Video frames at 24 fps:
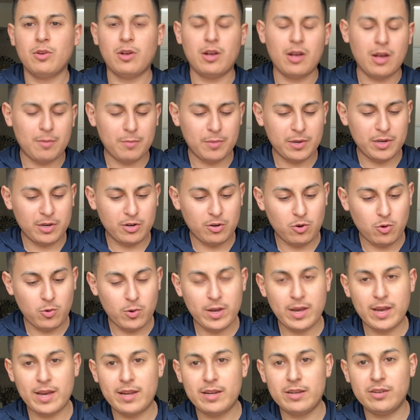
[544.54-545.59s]
I'm gonna go
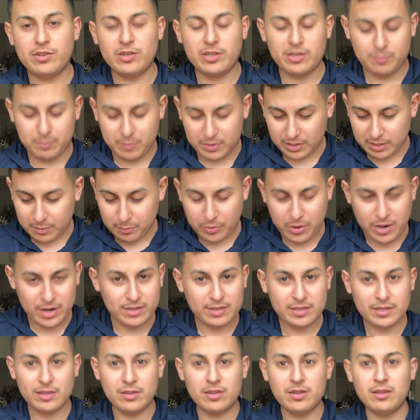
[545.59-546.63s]
ahead and just put the
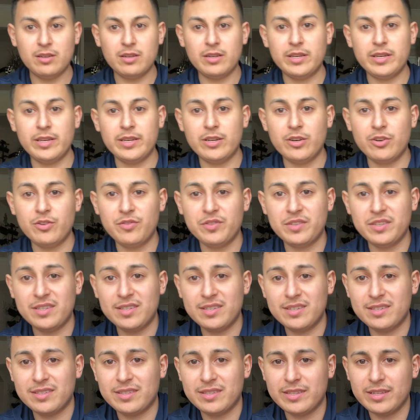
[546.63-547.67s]
pricing here. This
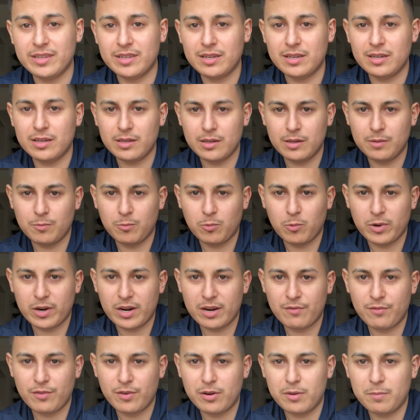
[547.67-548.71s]
is the
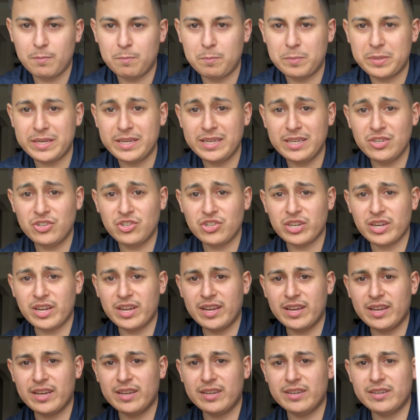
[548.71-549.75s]
whatever peach
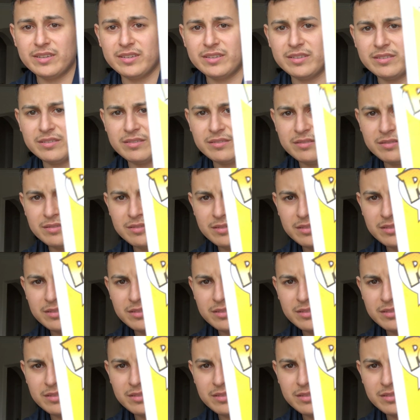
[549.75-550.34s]
and